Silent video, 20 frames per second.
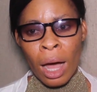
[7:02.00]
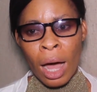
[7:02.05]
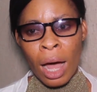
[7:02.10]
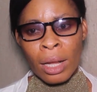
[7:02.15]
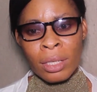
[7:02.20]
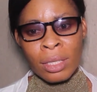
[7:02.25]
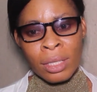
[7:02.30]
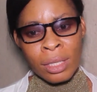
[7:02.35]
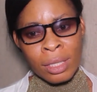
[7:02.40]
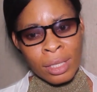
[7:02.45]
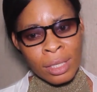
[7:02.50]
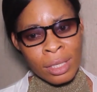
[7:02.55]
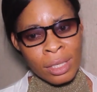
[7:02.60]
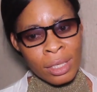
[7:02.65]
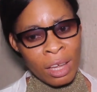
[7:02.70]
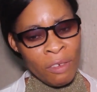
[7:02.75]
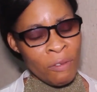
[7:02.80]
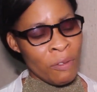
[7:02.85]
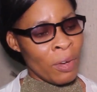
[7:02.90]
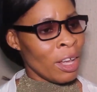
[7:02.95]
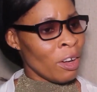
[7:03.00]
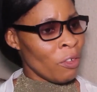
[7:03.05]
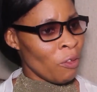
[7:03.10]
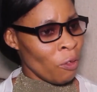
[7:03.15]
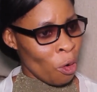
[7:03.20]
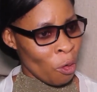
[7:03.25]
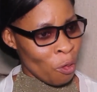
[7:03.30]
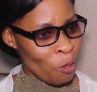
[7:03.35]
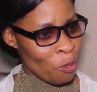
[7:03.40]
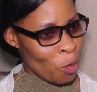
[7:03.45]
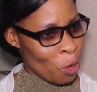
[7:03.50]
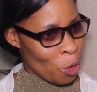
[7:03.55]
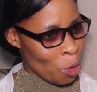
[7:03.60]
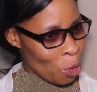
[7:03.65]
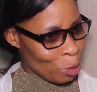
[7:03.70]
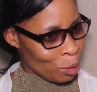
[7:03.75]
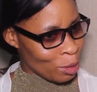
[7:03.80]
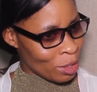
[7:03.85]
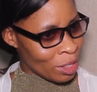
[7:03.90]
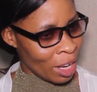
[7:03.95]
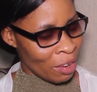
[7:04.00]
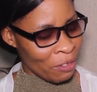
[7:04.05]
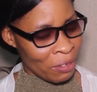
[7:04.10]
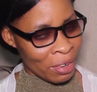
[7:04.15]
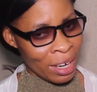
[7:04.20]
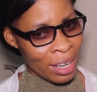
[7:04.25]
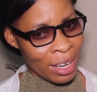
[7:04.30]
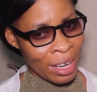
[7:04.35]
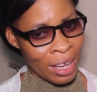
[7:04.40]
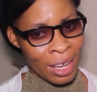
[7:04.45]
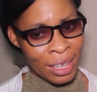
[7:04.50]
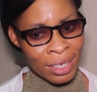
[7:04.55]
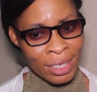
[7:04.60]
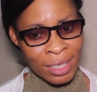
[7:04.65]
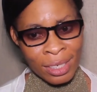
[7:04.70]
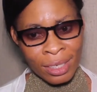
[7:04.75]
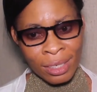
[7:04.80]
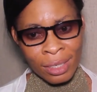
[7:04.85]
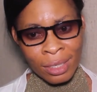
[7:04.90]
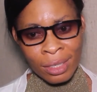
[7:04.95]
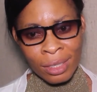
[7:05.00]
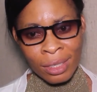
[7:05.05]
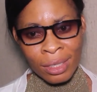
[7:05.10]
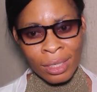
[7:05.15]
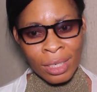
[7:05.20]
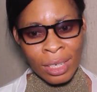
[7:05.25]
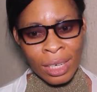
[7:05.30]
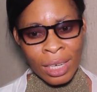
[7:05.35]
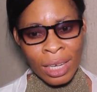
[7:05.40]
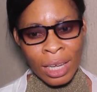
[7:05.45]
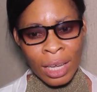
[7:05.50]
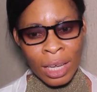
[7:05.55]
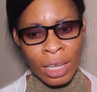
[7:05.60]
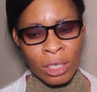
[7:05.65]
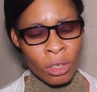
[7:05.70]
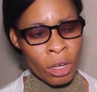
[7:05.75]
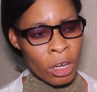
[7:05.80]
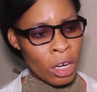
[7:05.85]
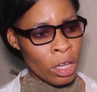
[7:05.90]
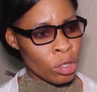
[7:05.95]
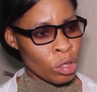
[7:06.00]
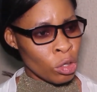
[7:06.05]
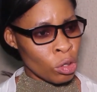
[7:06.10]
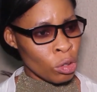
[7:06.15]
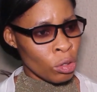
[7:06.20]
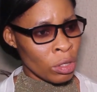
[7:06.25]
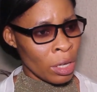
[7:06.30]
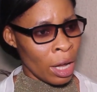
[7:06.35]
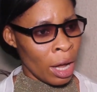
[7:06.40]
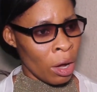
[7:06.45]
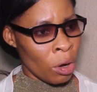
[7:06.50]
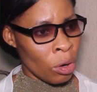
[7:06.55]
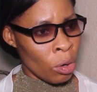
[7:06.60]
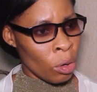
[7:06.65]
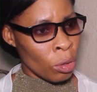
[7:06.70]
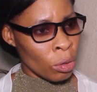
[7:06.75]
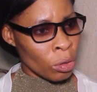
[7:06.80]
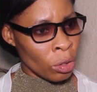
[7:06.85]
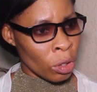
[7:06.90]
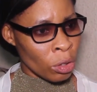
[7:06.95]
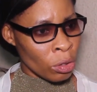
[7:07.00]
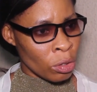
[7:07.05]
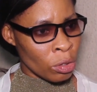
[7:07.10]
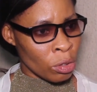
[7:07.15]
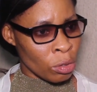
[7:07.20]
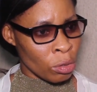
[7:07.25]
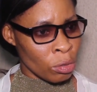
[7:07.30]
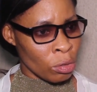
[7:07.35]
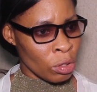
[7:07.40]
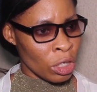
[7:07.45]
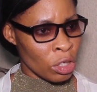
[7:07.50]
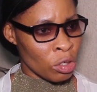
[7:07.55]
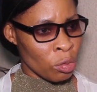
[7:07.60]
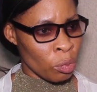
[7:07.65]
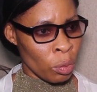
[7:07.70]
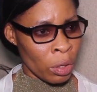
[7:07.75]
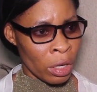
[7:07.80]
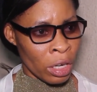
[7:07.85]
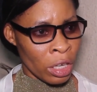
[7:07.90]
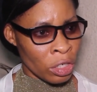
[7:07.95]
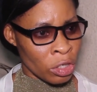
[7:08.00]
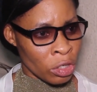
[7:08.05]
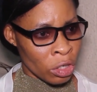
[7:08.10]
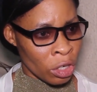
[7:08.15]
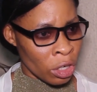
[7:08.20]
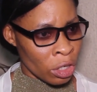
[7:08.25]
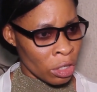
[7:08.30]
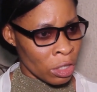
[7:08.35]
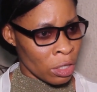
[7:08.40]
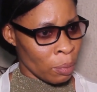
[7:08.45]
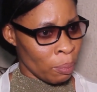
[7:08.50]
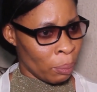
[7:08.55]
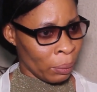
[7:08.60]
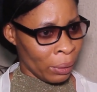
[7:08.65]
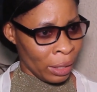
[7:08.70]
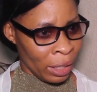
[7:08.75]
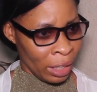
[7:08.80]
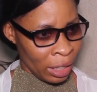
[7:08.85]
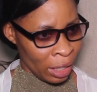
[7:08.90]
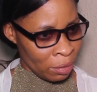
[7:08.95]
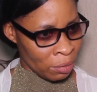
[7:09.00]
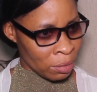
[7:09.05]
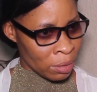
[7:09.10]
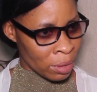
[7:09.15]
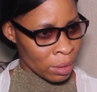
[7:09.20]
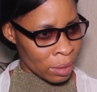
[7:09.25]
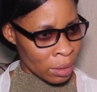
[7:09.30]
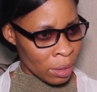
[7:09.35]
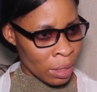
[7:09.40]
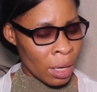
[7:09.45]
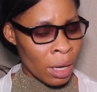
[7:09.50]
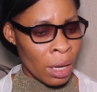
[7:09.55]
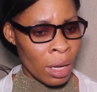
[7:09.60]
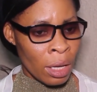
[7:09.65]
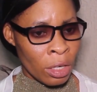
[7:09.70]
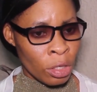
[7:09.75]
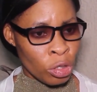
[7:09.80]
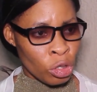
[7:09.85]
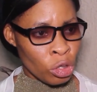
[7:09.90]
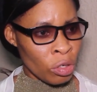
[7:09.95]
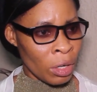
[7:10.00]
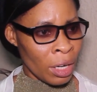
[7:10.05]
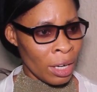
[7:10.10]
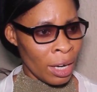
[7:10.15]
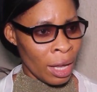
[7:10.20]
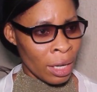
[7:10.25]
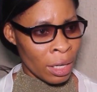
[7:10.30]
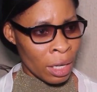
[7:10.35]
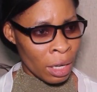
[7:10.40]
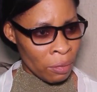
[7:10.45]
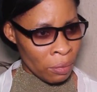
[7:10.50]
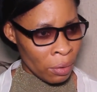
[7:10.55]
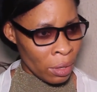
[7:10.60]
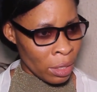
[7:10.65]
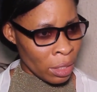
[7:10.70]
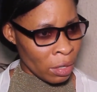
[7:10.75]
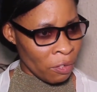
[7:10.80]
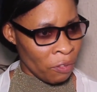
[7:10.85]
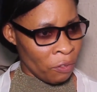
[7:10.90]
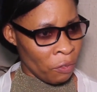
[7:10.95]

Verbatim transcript: as events unfold, I found out that it's not a school that hold on to its religious beliefs. The children are given the